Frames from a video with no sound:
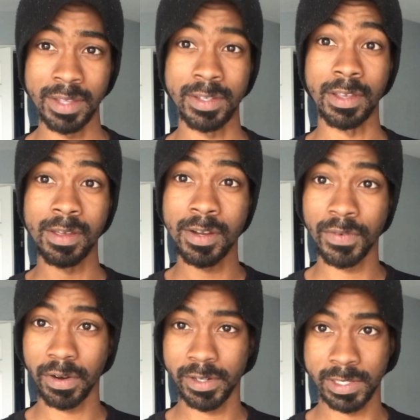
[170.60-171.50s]
the
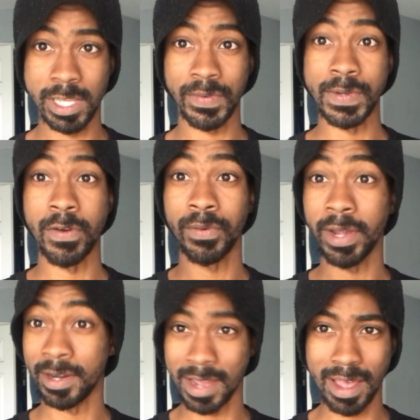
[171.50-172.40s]
universe as we know it
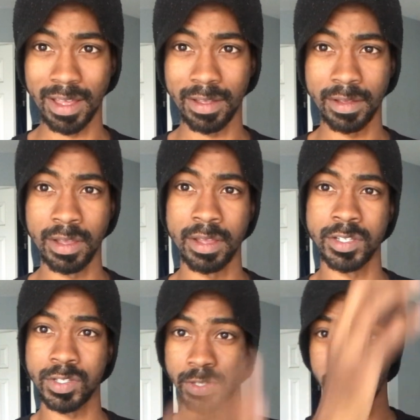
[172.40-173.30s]
right now
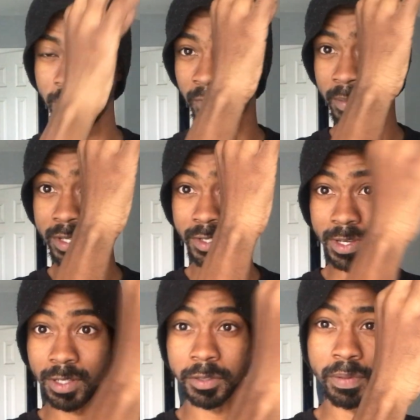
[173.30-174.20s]
started from a
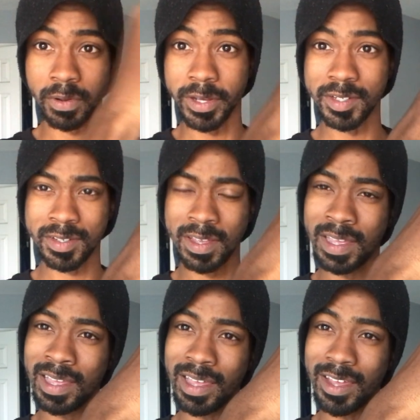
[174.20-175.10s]
singular point,
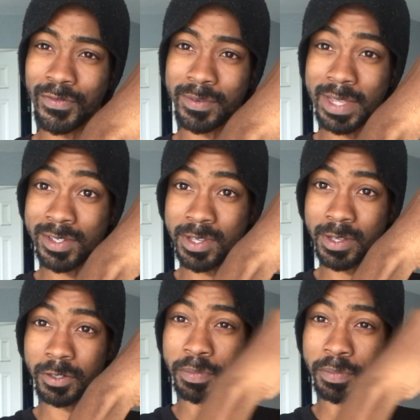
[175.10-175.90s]
and from that singular